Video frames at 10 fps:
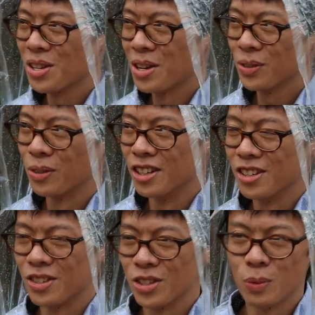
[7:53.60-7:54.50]
so that's funny,
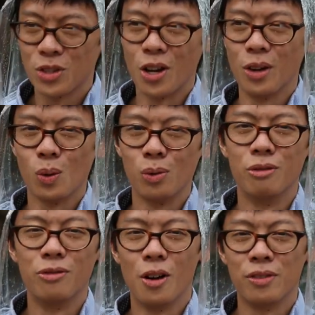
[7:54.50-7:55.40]
isn't it? So we started off
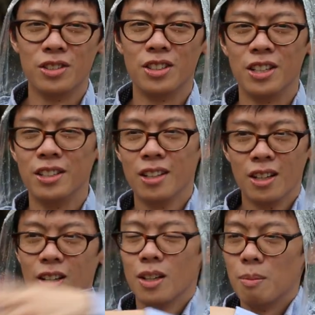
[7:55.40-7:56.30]
with 550D,
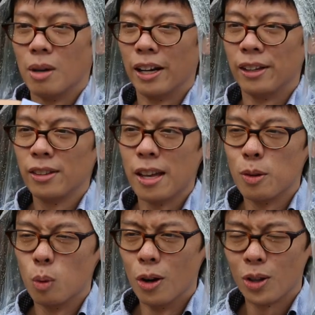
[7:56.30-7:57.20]
bang, that
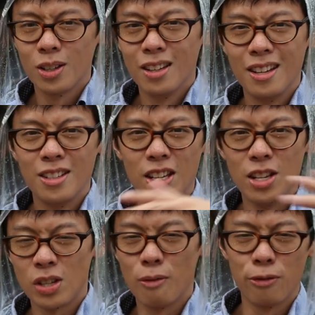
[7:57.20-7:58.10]
didn't work.
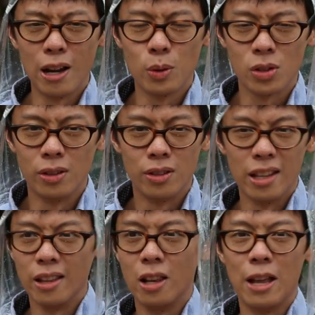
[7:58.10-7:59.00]
D7000,
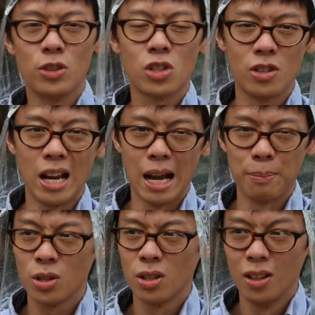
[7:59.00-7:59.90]
then the lens
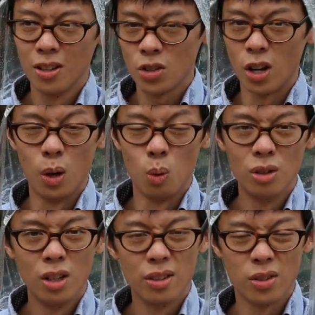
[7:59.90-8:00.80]
snapped.
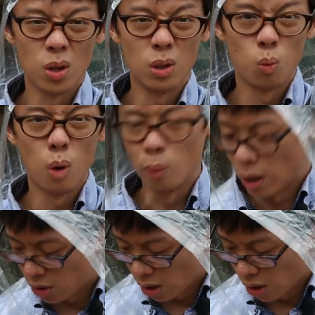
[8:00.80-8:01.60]
So there's only one way